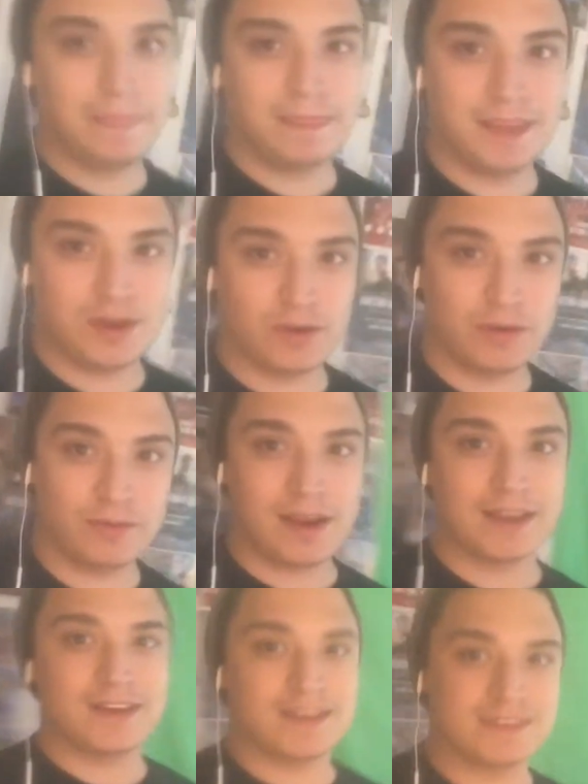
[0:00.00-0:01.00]
You don't
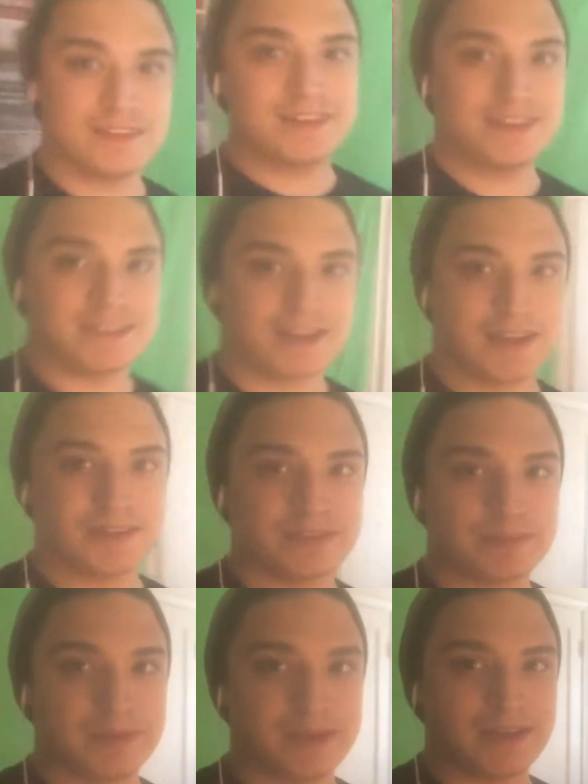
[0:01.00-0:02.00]
recognize the details,
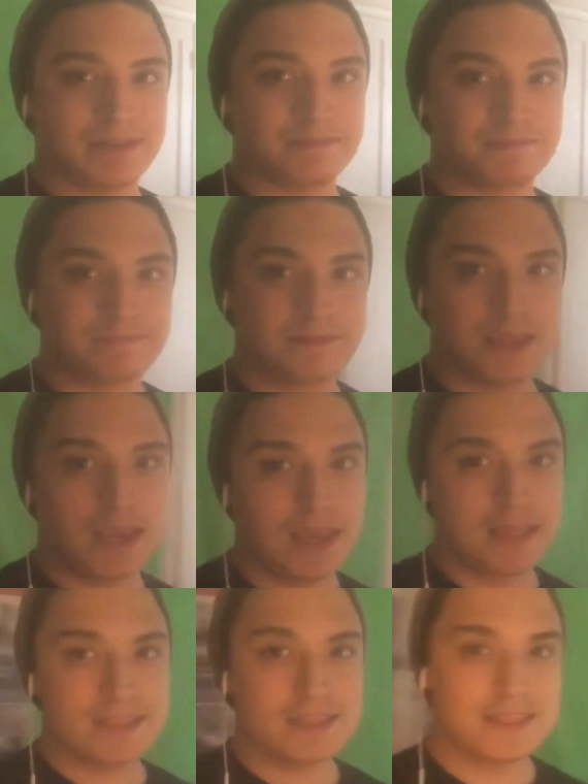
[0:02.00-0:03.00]
but
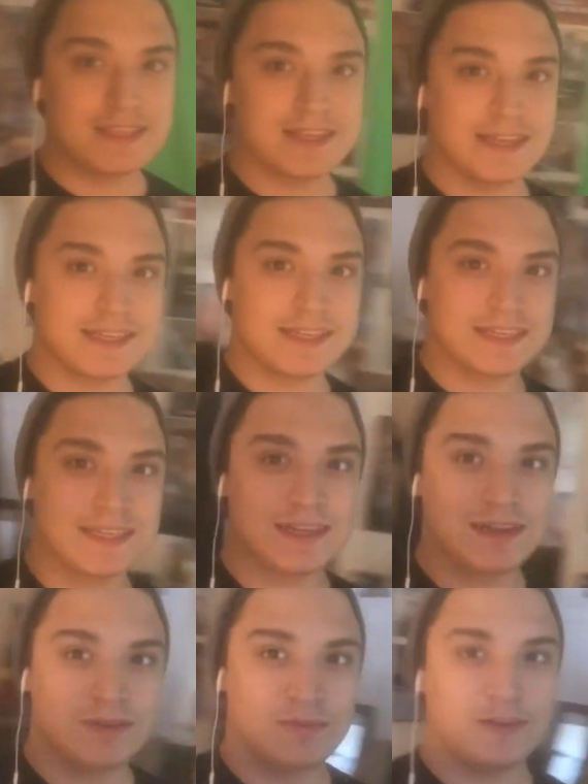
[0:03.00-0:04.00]
this
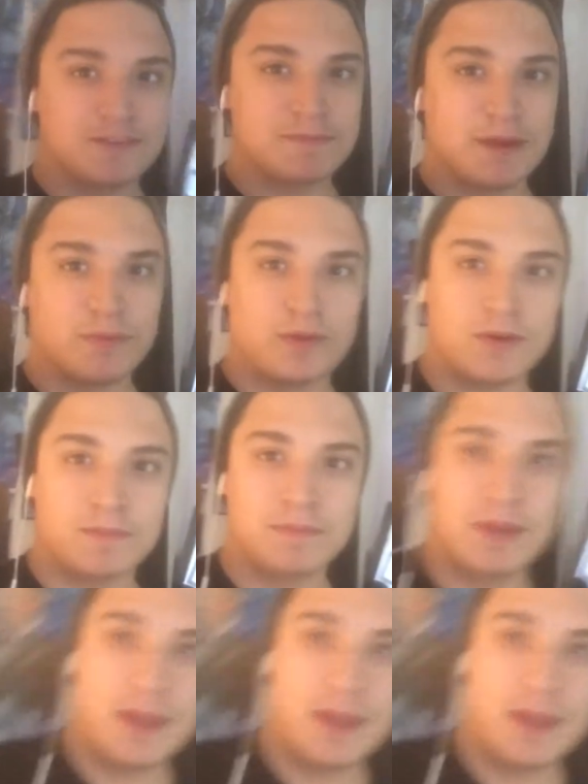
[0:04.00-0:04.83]
was my room.